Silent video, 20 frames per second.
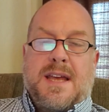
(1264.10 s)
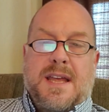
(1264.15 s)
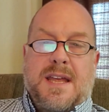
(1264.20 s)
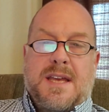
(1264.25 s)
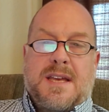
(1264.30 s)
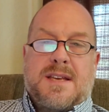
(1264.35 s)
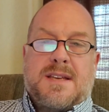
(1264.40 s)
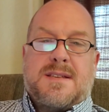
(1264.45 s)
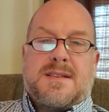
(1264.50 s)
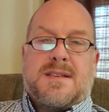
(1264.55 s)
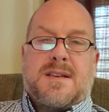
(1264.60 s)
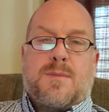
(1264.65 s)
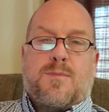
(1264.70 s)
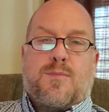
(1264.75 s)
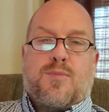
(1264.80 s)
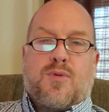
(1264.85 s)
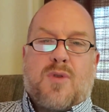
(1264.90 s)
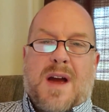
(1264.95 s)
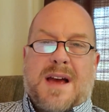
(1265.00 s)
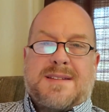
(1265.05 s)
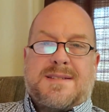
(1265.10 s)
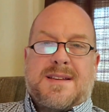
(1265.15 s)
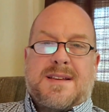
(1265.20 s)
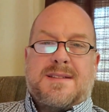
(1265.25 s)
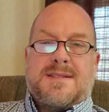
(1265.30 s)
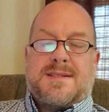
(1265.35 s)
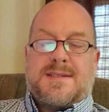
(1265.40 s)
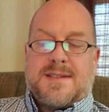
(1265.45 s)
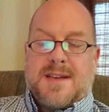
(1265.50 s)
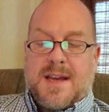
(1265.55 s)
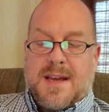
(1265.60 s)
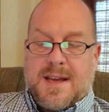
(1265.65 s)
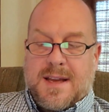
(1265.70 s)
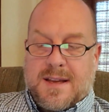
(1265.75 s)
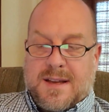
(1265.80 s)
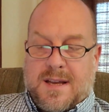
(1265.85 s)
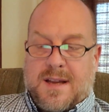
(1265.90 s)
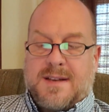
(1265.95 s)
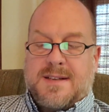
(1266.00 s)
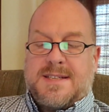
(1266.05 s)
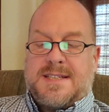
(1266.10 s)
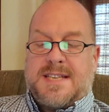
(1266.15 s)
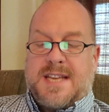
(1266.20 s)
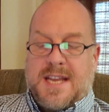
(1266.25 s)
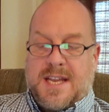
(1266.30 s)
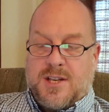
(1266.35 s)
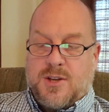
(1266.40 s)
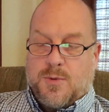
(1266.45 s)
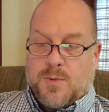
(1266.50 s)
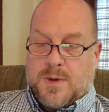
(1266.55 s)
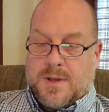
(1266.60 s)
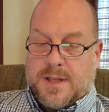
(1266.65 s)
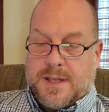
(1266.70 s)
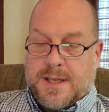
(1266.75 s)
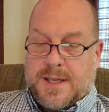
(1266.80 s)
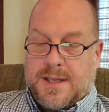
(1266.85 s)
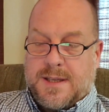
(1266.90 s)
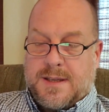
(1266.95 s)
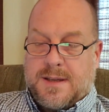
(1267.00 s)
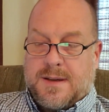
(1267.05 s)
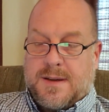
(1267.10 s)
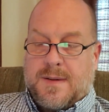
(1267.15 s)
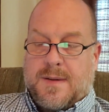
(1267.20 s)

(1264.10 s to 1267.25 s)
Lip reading: his presence continually."